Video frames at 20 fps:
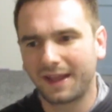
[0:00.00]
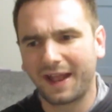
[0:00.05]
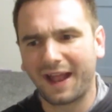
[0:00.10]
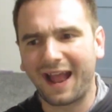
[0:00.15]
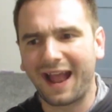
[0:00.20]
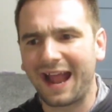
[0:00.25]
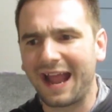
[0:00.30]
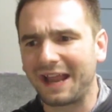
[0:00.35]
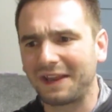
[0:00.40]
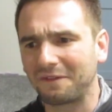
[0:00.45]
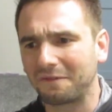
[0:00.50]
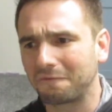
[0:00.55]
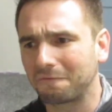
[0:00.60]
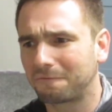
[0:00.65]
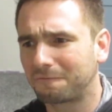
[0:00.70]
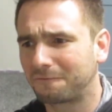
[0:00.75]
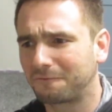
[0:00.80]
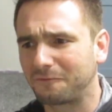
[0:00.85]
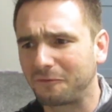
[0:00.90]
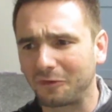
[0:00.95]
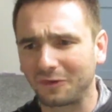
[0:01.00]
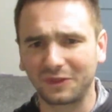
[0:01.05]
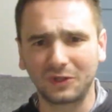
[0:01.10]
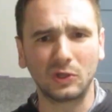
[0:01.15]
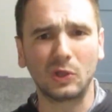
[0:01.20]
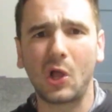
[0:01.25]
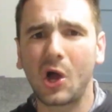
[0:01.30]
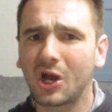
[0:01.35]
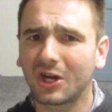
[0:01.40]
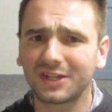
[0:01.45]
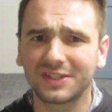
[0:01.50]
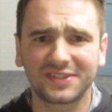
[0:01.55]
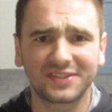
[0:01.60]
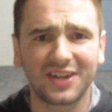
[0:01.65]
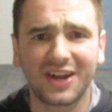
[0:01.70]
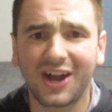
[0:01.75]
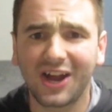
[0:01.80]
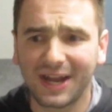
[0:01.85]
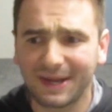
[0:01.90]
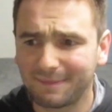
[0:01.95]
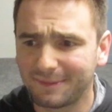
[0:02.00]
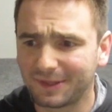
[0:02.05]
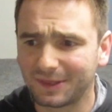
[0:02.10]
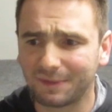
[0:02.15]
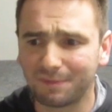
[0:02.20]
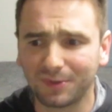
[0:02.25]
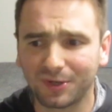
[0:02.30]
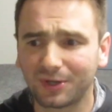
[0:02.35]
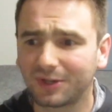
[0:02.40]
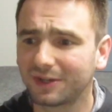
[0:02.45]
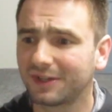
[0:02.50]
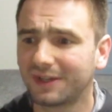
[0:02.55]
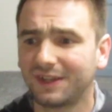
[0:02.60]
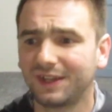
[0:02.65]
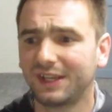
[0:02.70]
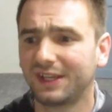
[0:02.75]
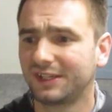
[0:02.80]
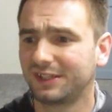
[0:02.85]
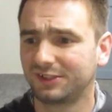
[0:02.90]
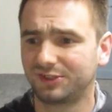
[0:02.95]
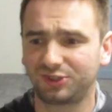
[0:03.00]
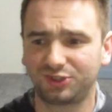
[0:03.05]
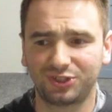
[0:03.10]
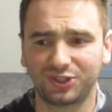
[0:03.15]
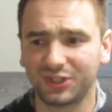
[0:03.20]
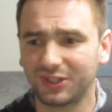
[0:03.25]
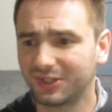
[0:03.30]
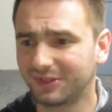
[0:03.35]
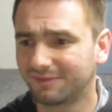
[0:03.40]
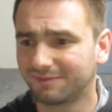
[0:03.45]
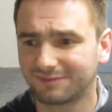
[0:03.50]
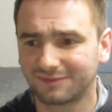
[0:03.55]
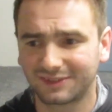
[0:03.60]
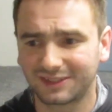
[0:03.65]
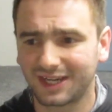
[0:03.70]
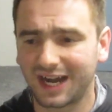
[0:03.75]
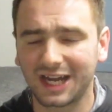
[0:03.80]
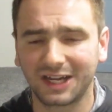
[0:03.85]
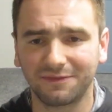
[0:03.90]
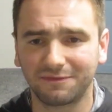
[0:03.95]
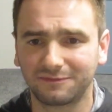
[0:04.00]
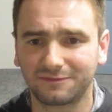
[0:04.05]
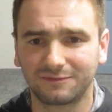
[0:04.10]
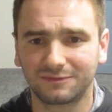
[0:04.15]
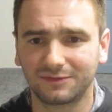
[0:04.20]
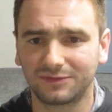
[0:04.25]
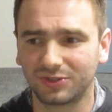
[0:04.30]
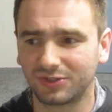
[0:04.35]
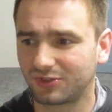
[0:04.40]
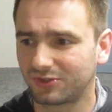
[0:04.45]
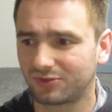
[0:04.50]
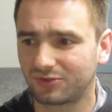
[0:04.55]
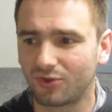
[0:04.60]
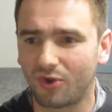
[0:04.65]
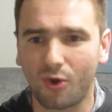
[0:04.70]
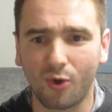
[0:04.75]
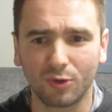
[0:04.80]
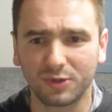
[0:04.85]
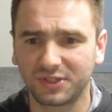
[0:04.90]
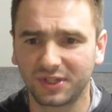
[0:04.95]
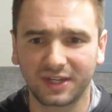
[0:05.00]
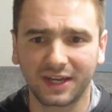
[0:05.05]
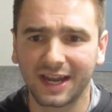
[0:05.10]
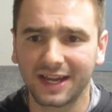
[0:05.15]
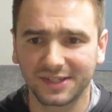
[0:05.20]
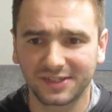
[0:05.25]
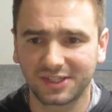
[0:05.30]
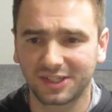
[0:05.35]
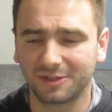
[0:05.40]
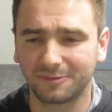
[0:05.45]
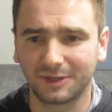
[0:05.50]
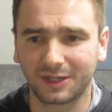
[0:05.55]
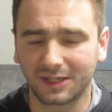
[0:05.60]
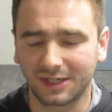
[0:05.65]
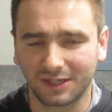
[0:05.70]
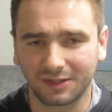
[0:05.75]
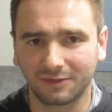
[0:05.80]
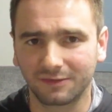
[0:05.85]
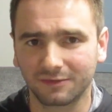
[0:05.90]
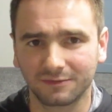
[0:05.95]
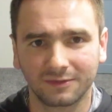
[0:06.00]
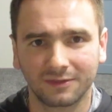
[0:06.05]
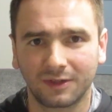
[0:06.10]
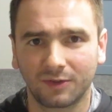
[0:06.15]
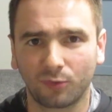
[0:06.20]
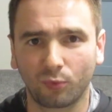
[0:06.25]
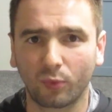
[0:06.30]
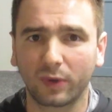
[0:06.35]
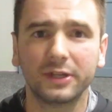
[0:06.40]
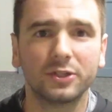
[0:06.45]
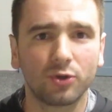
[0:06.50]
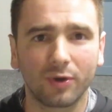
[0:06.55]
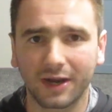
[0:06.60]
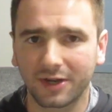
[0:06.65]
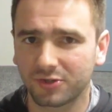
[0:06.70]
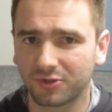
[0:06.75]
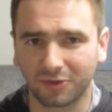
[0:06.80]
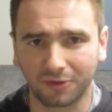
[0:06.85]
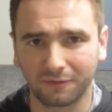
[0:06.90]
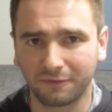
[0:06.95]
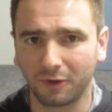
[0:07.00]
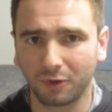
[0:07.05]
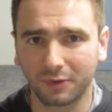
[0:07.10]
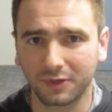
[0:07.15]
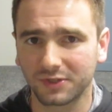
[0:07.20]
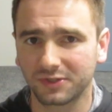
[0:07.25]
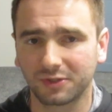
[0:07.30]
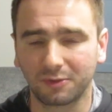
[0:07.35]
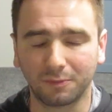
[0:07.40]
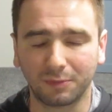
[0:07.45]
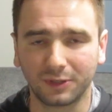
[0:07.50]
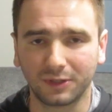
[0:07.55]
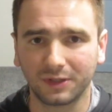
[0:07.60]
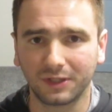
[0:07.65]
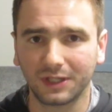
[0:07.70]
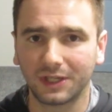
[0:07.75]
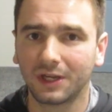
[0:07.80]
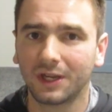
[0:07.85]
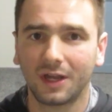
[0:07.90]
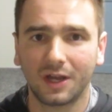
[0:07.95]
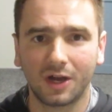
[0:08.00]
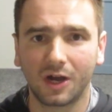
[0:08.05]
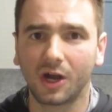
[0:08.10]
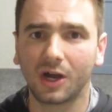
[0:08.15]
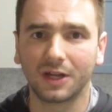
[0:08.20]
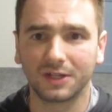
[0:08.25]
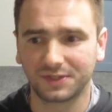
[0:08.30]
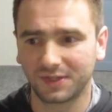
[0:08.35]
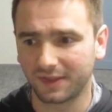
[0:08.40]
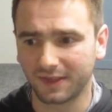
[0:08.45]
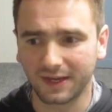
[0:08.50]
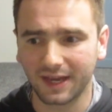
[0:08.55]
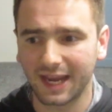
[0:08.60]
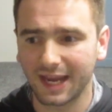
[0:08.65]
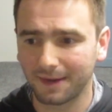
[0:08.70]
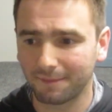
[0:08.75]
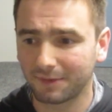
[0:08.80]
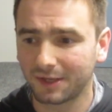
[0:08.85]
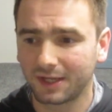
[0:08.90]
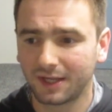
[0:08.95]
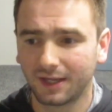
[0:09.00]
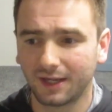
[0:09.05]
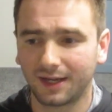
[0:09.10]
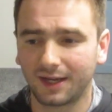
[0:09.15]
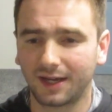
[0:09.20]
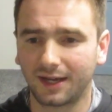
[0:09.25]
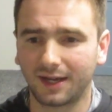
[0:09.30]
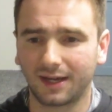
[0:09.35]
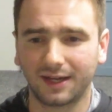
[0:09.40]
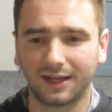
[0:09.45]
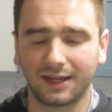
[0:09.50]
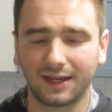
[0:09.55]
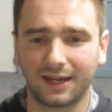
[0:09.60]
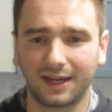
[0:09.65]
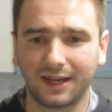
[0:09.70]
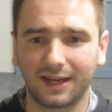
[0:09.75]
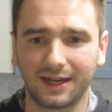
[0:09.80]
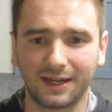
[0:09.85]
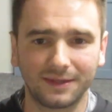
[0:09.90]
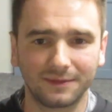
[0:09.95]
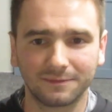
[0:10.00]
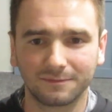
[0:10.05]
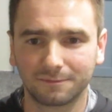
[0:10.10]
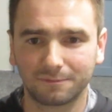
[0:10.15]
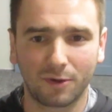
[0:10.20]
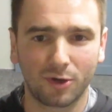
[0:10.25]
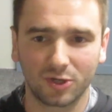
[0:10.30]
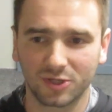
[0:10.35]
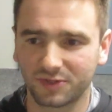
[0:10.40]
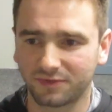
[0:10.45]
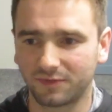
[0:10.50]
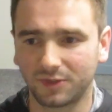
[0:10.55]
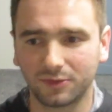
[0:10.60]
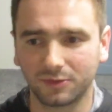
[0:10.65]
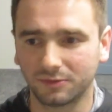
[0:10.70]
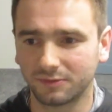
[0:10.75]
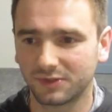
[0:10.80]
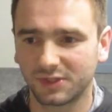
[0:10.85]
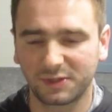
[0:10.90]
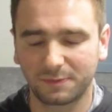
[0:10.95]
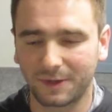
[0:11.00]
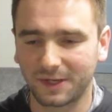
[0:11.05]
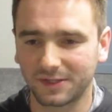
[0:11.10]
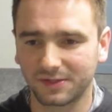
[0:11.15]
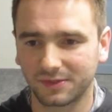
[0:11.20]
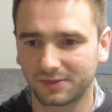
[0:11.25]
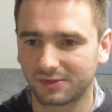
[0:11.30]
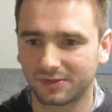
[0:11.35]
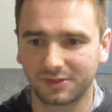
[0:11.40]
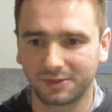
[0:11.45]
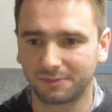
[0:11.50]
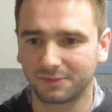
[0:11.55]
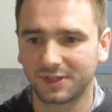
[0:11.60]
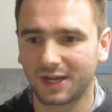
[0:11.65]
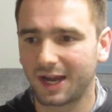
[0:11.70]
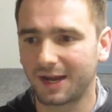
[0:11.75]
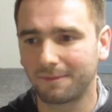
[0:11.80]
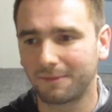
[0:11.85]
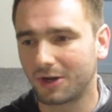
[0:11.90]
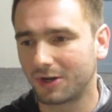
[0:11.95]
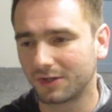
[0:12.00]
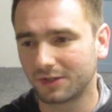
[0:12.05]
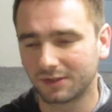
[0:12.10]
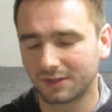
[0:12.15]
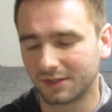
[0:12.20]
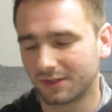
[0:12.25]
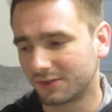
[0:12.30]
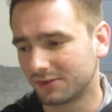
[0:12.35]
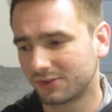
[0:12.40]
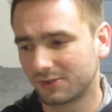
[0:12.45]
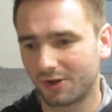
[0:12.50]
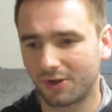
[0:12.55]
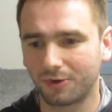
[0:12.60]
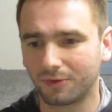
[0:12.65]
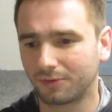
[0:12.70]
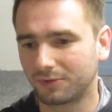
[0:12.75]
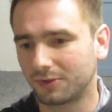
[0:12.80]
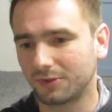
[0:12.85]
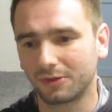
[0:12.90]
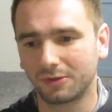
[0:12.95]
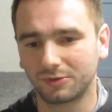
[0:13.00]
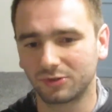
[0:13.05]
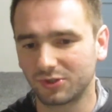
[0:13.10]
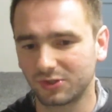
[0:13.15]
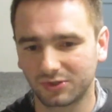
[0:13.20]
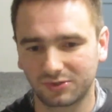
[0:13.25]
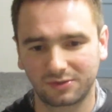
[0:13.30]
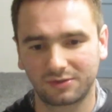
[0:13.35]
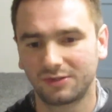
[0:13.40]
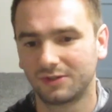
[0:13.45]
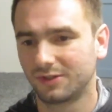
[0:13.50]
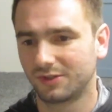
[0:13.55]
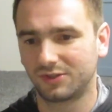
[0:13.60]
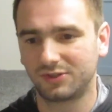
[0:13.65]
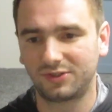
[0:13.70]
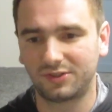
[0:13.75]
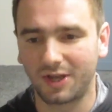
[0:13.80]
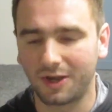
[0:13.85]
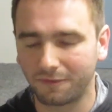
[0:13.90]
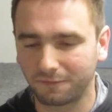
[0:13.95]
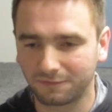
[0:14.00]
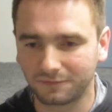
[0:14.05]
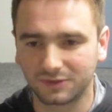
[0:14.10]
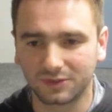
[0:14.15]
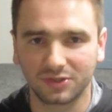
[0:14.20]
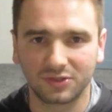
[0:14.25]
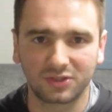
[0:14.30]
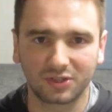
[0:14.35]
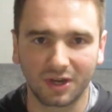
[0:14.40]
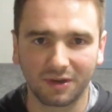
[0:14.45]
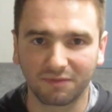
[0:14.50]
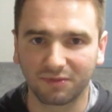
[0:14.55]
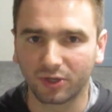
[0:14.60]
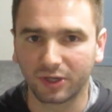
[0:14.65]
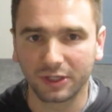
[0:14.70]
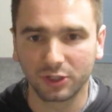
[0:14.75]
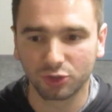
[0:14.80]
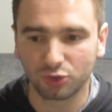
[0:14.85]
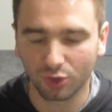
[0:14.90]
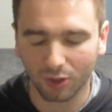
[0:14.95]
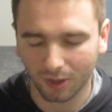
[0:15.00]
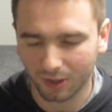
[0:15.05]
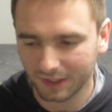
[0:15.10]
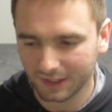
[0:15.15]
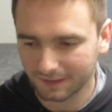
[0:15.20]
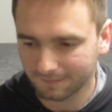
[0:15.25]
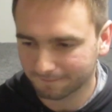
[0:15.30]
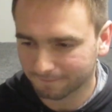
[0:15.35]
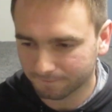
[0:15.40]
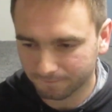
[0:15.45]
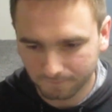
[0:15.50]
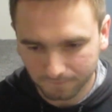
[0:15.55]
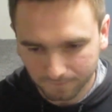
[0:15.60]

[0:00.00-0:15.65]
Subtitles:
And for the longest time in the book, she kind of just holds it against him and redirects her focus completely onto the game. And Parzival spends some time on his own, just self-discovery journey.